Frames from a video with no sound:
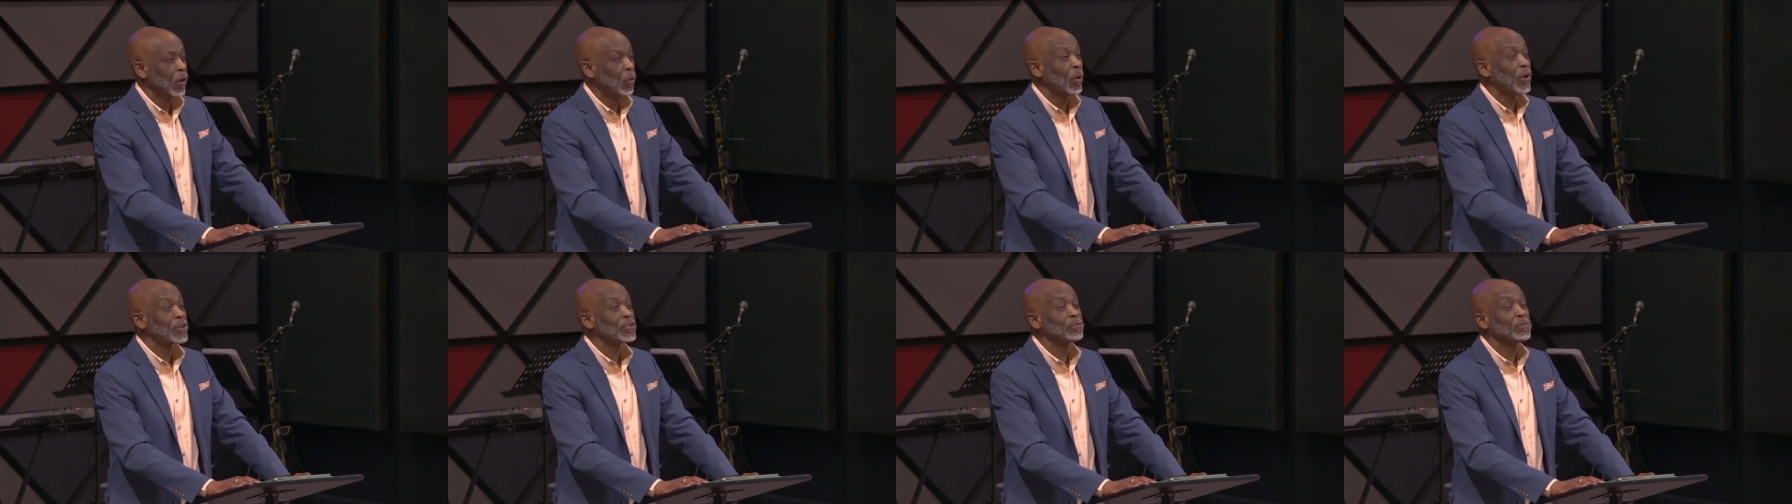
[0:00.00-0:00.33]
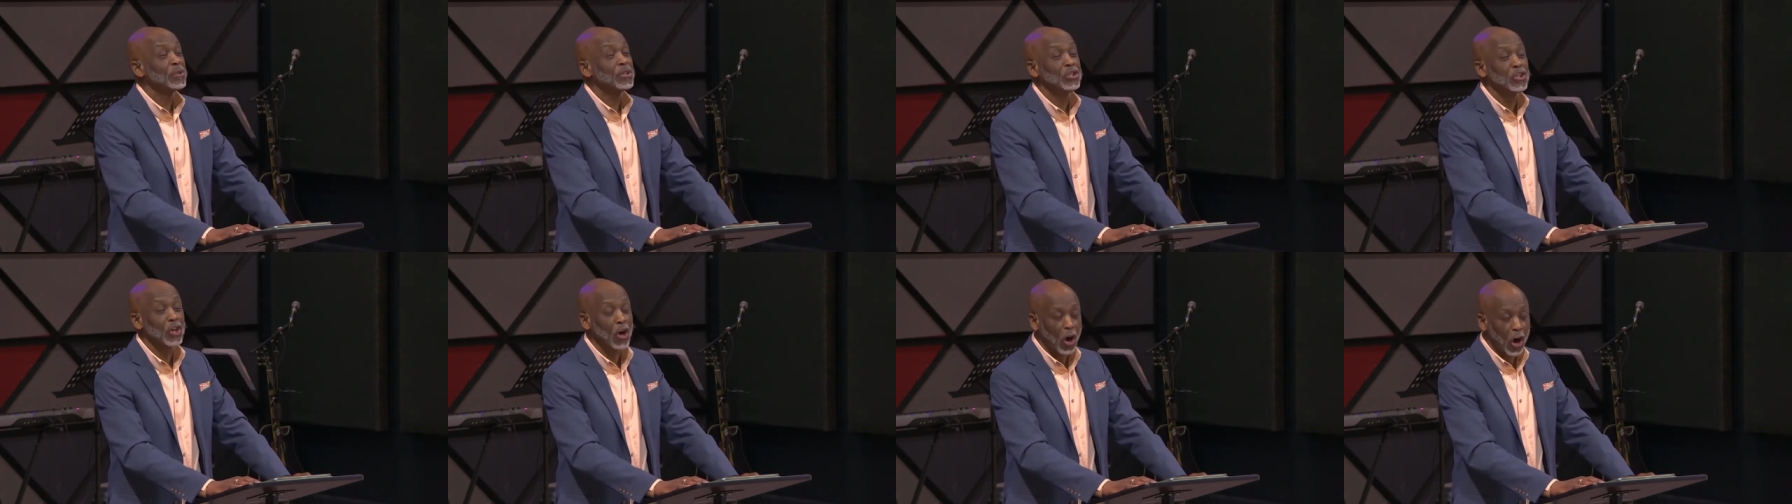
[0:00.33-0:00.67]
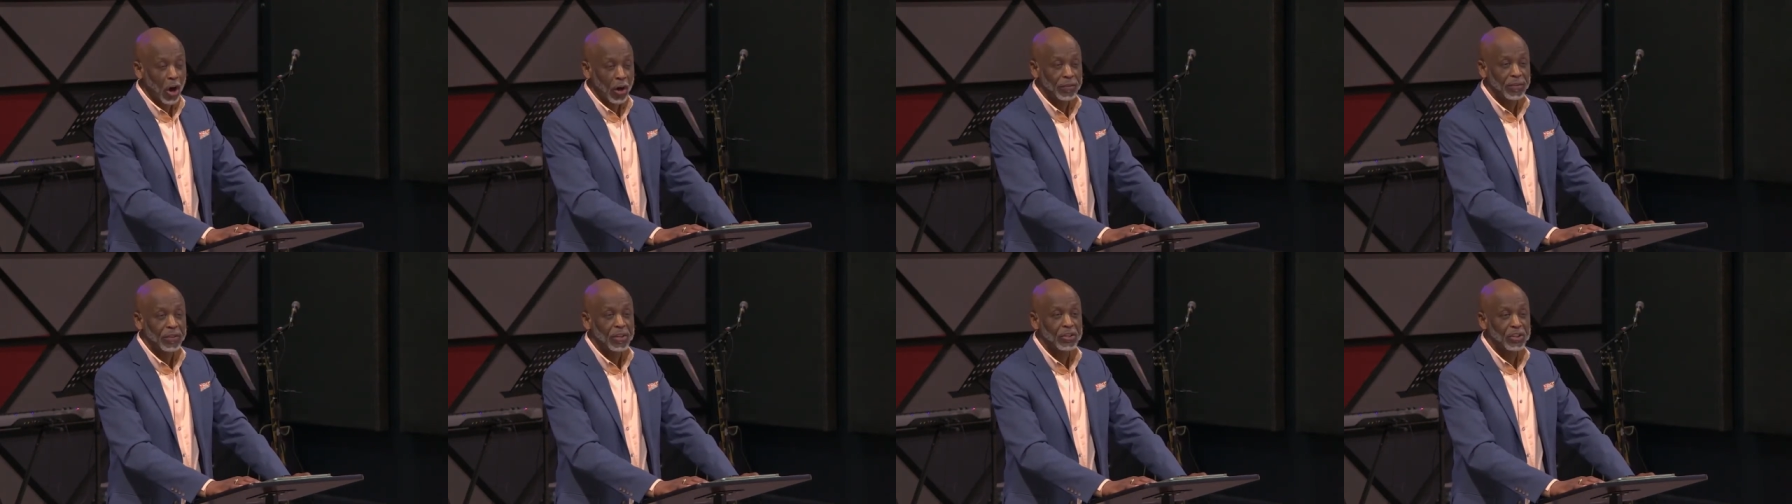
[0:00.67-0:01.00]
was
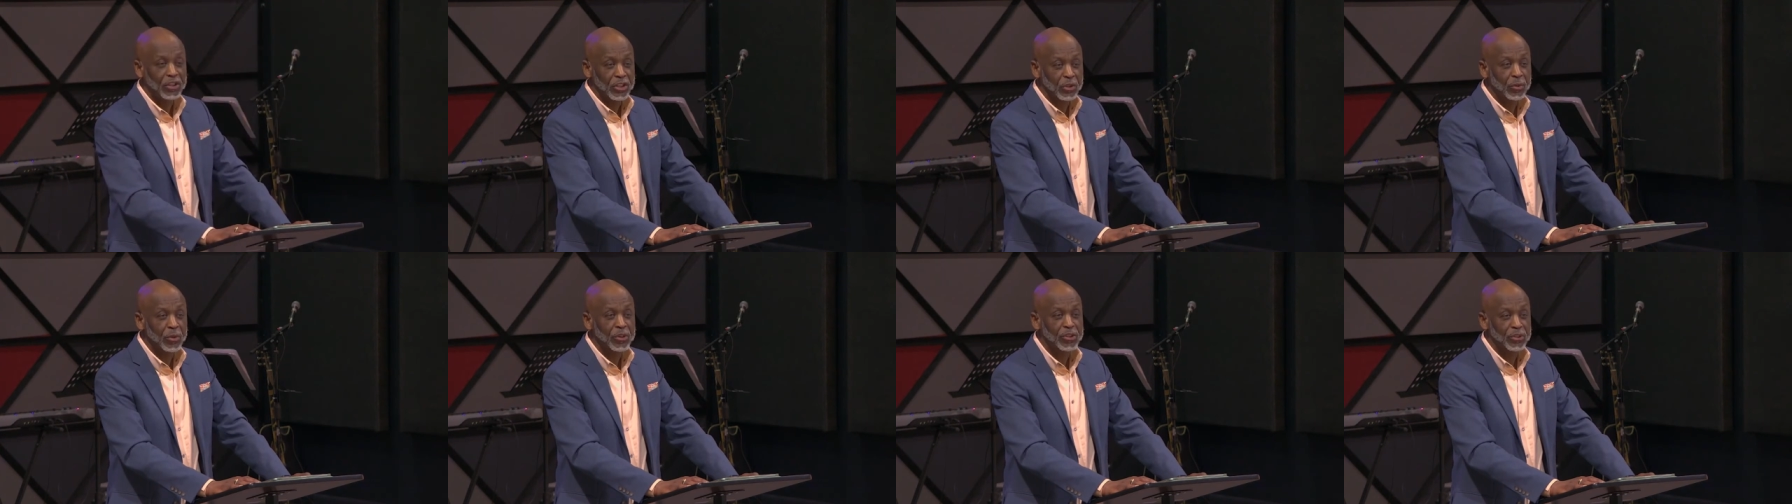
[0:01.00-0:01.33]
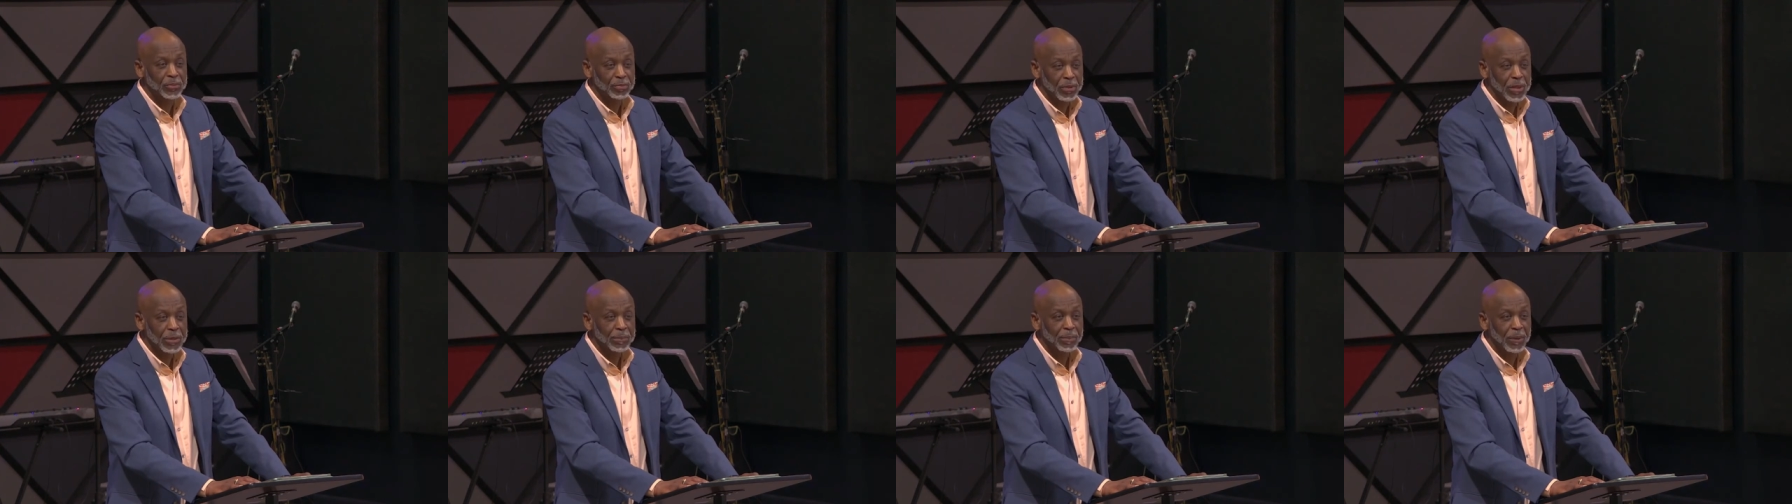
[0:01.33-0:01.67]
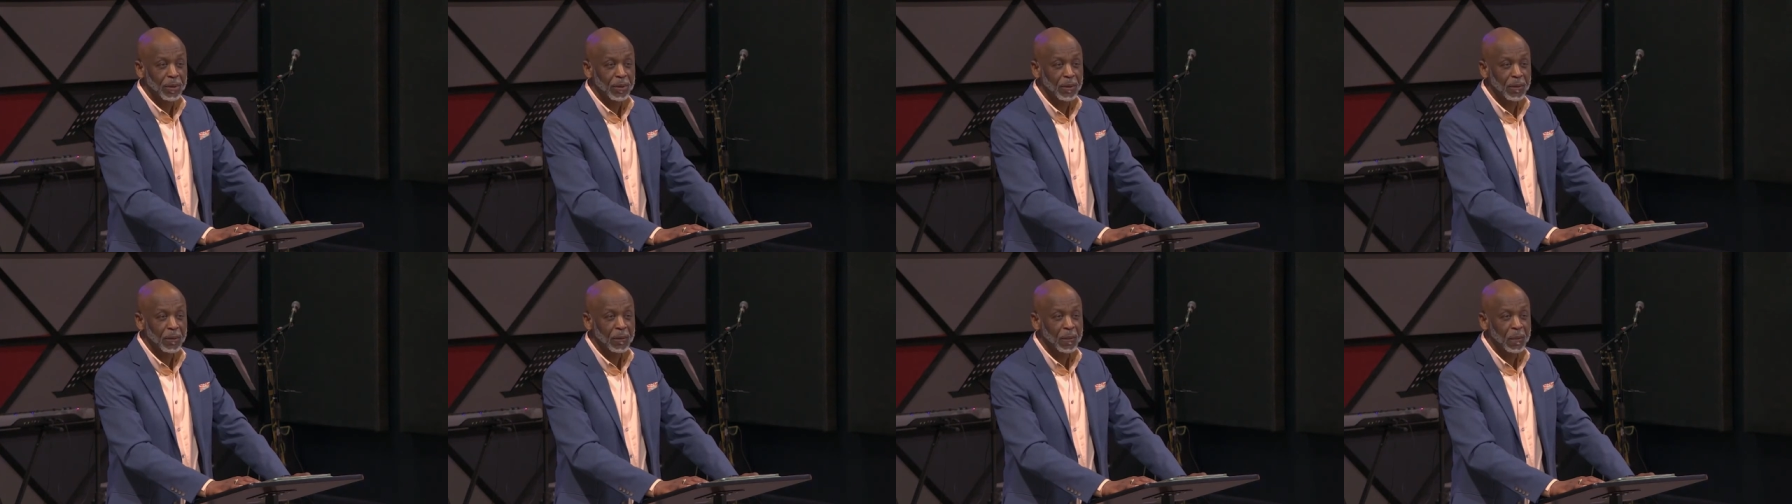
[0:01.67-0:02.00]
beyond the Jewish
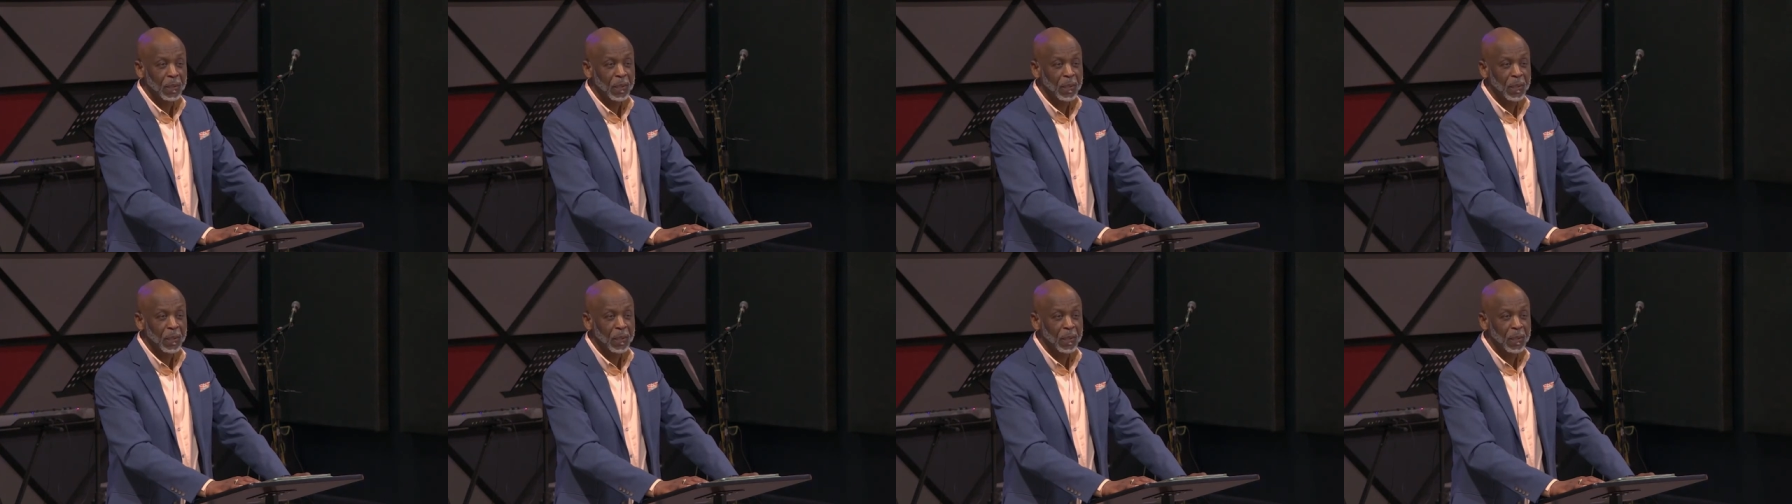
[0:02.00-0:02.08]
people.